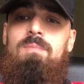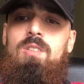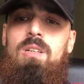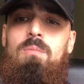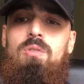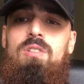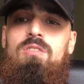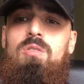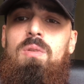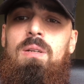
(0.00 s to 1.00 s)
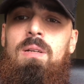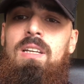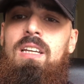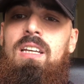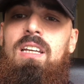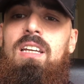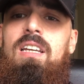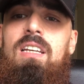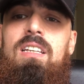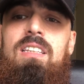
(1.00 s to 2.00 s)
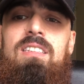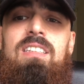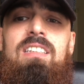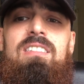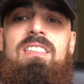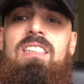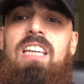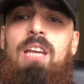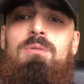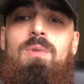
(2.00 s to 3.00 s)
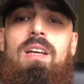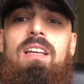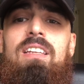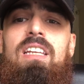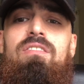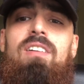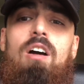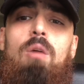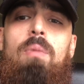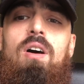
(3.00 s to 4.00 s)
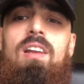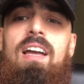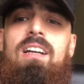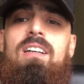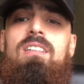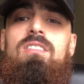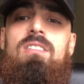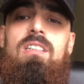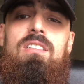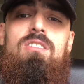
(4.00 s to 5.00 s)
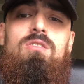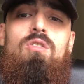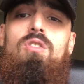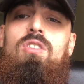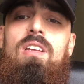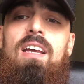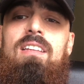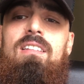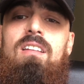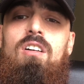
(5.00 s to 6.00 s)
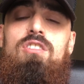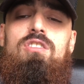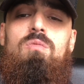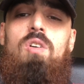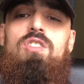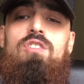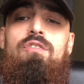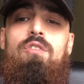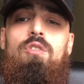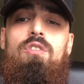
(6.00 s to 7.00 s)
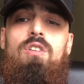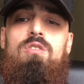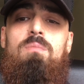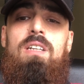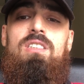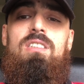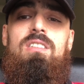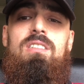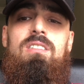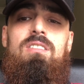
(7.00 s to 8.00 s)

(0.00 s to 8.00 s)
Looking more into it, 16 games where neither Oba or Laka scored, and Arsenal won just 4 of those matches,